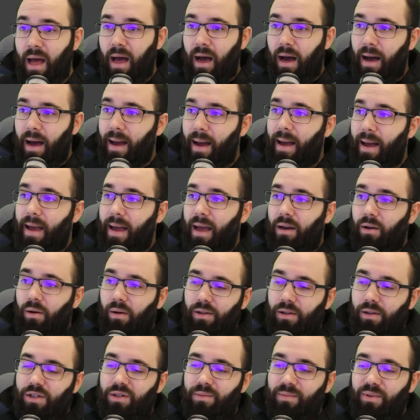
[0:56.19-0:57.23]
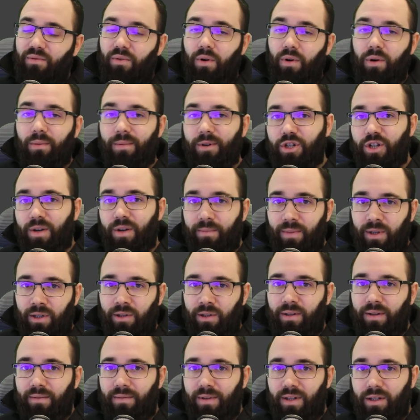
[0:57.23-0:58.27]
Uh, and also, before we jump into
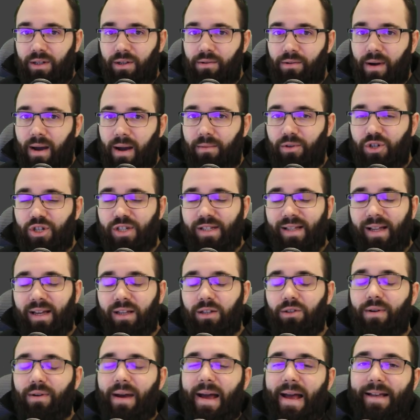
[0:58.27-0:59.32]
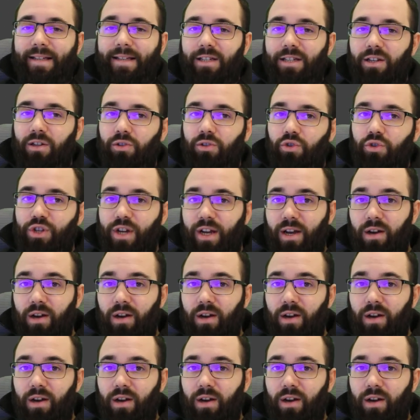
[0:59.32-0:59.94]
the video, I would just like to ask you to check